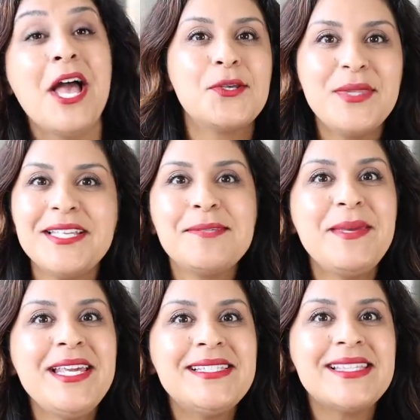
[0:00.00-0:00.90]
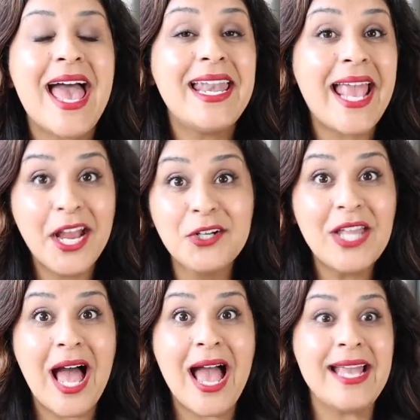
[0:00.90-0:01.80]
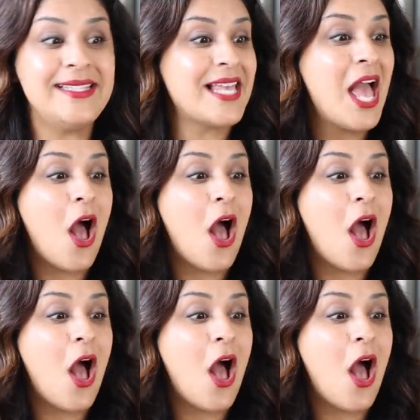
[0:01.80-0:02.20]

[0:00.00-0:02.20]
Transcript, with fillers: So this means that airlines,